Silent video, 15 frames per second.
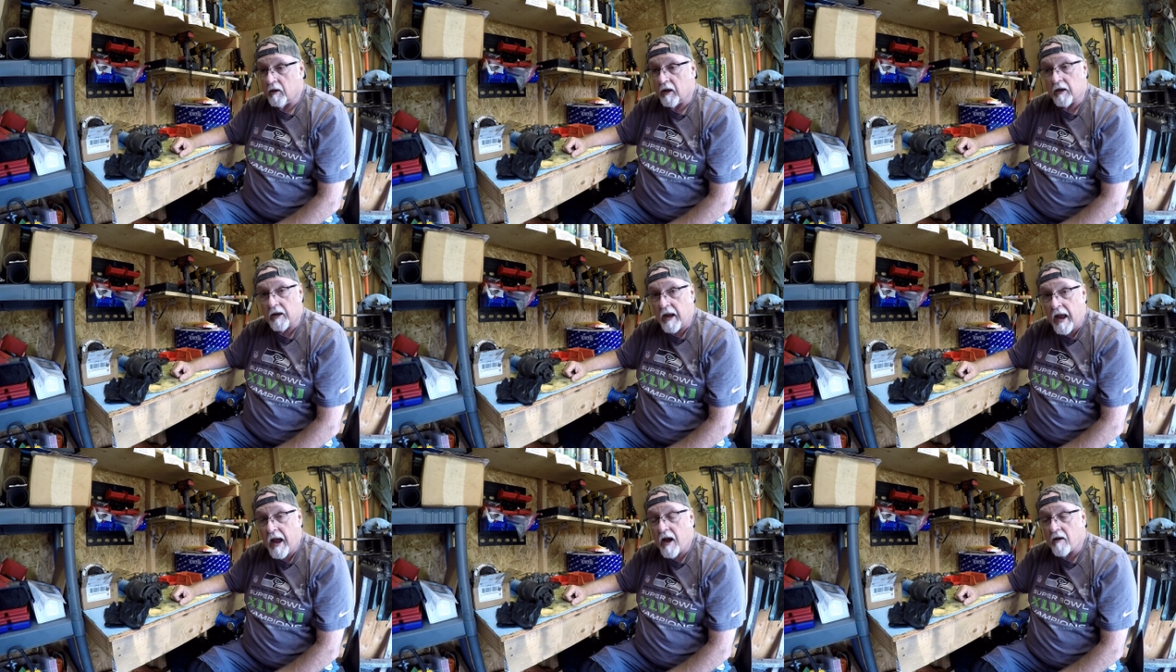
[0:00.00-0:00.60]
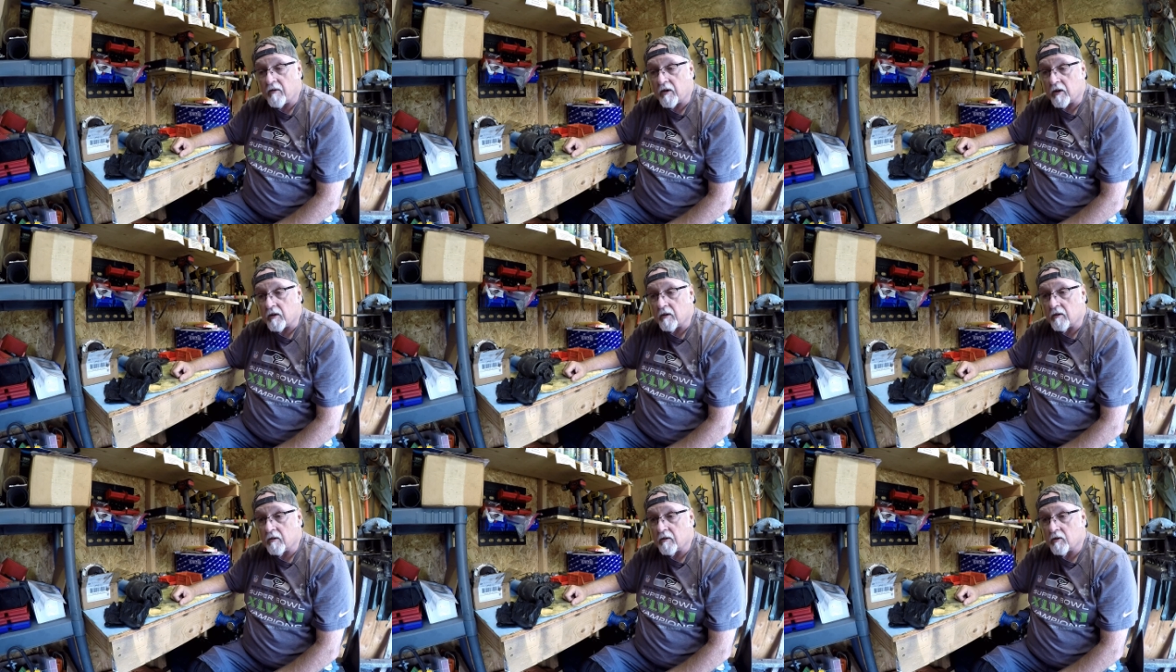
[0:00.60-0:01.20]
didn't have
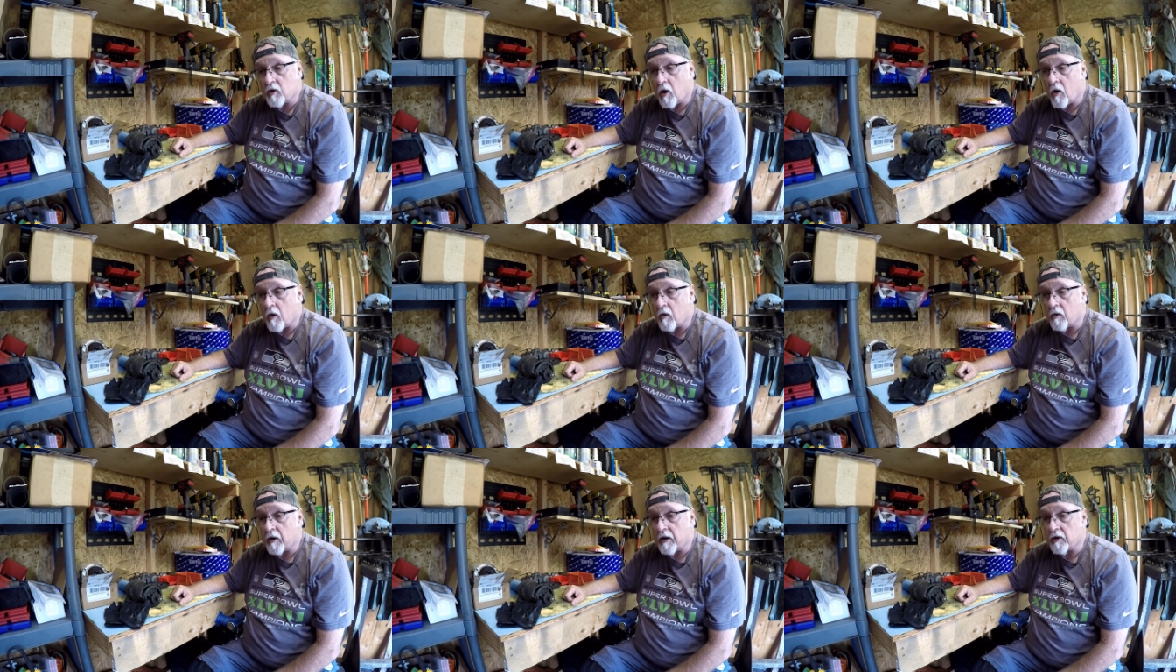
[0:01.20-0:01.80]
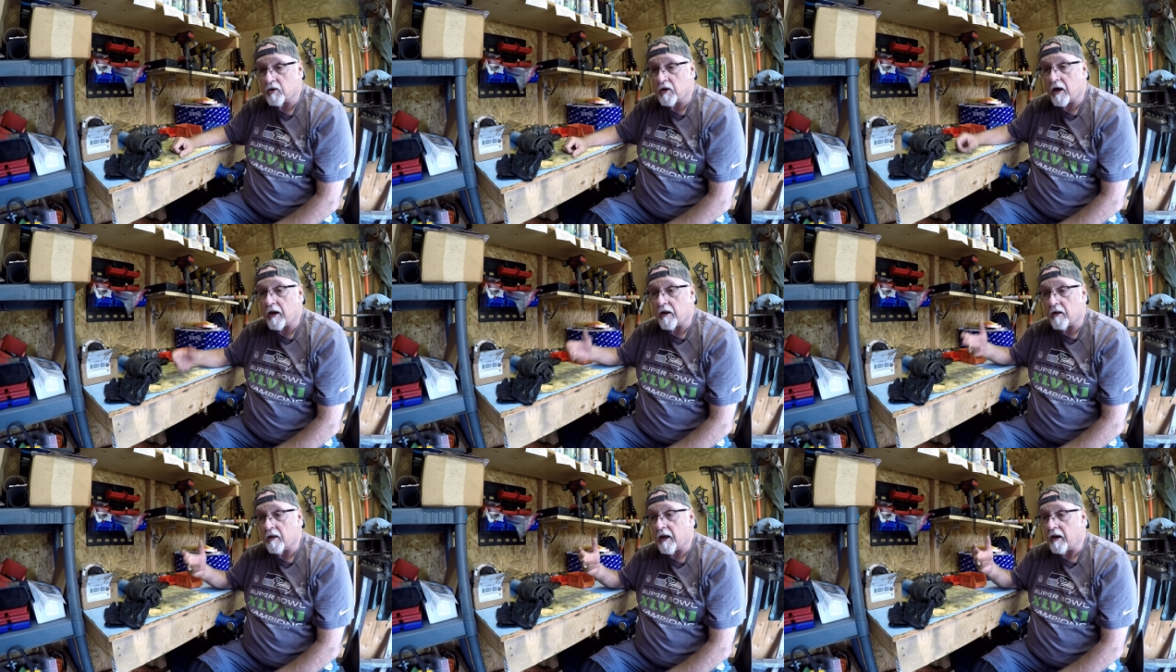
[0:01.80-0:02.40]
it. So instead
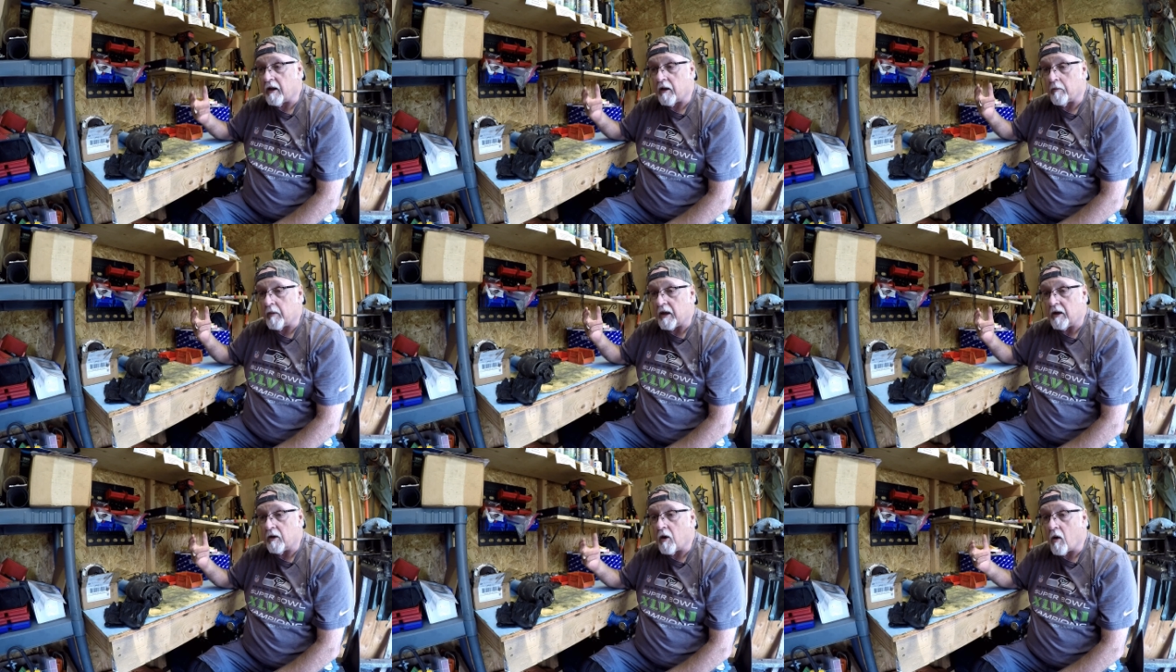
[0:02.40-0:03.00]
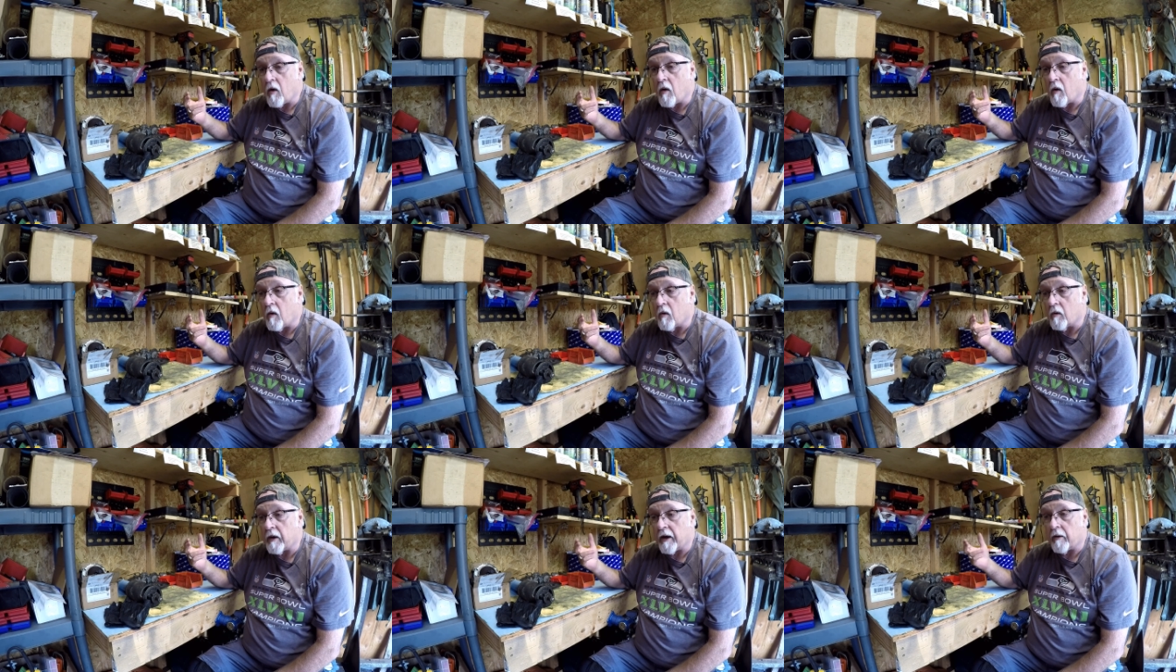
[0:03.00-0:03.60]
of letting me
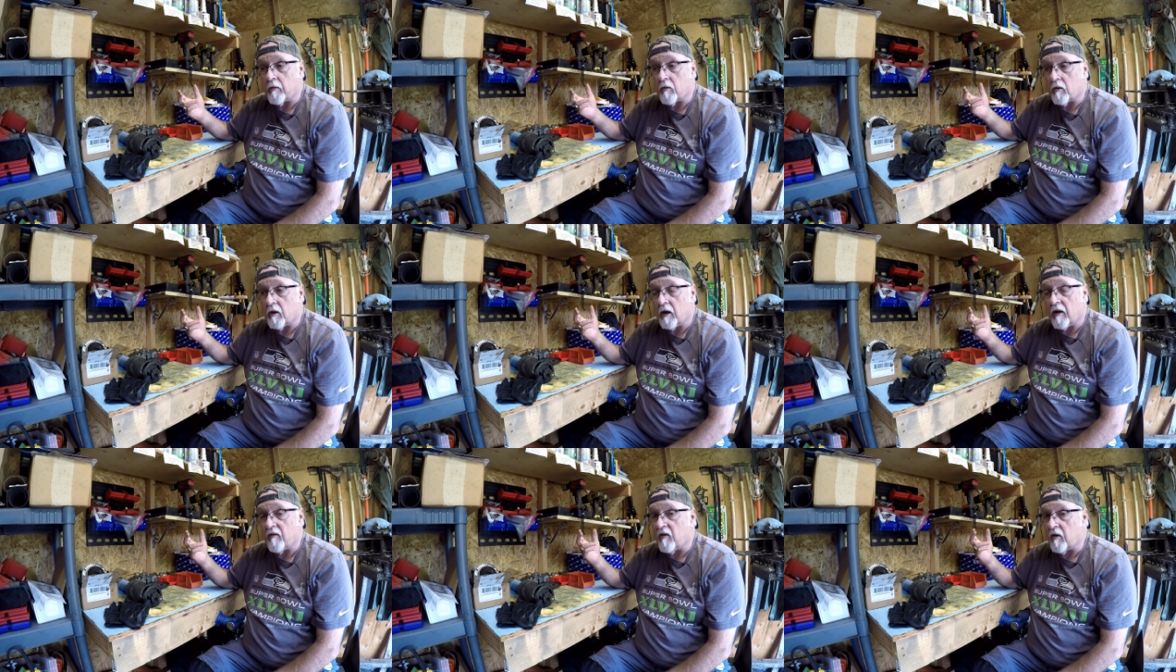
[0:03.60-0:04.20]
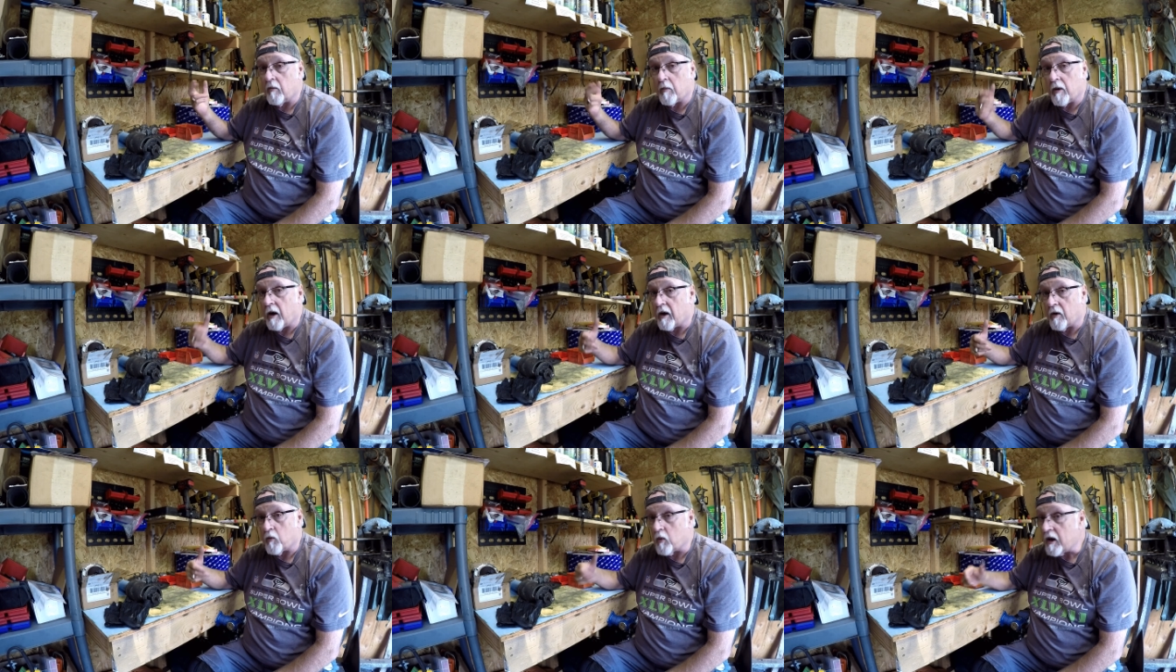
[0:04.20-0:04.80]
know and giving
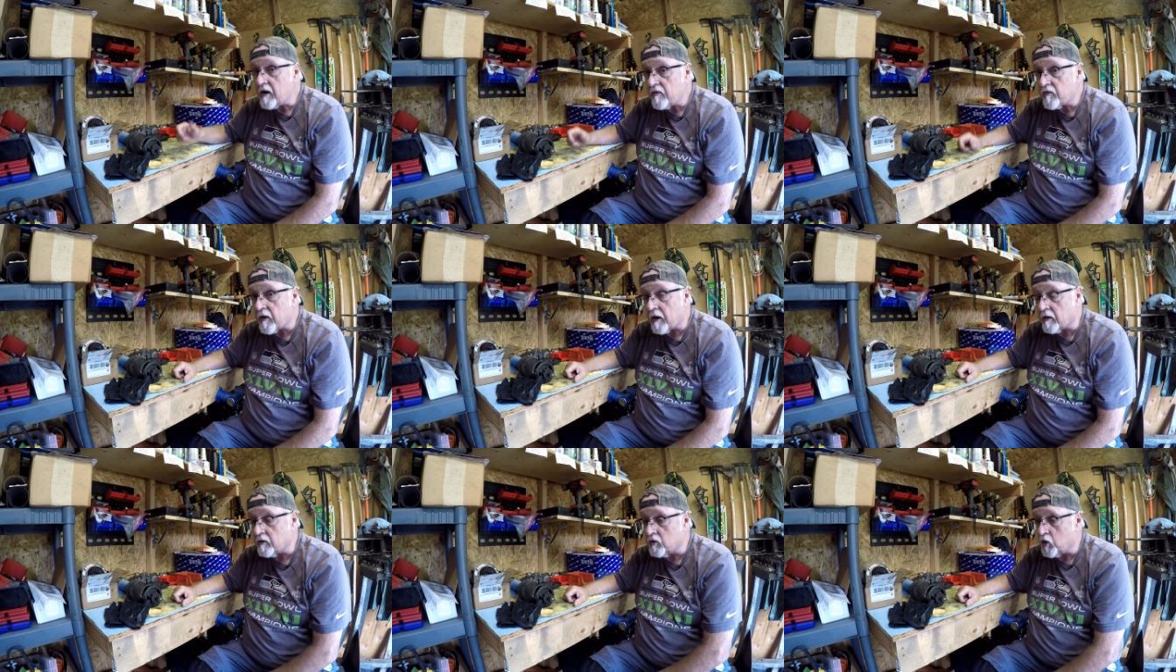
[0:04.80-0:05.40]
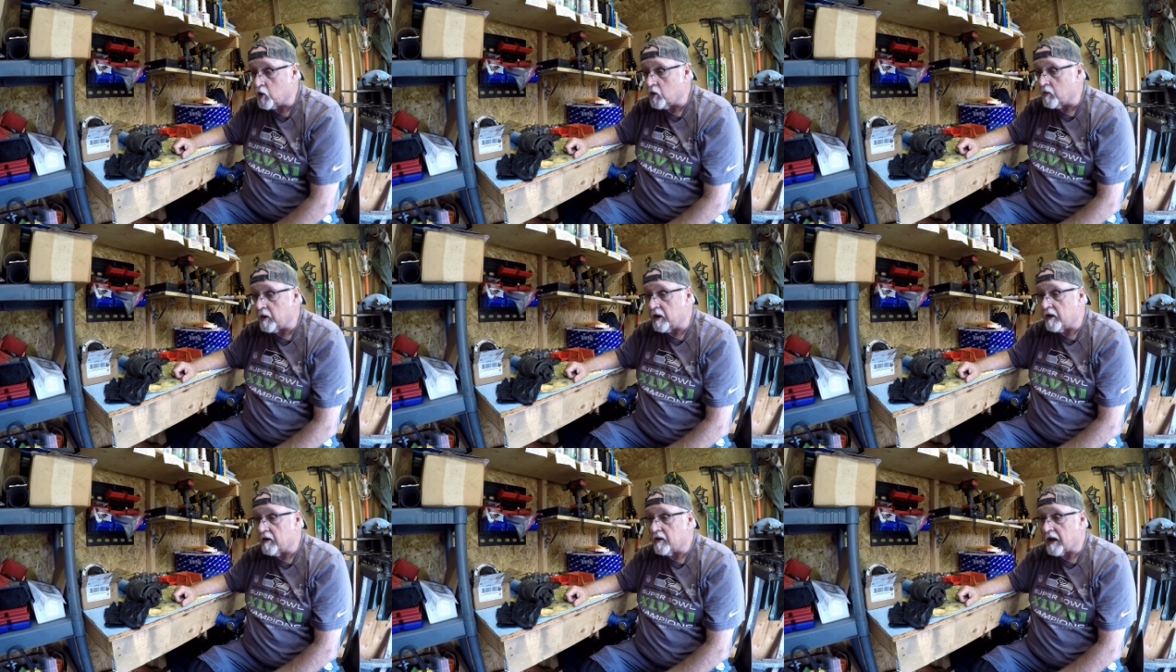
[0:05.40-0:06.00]
my refund to me,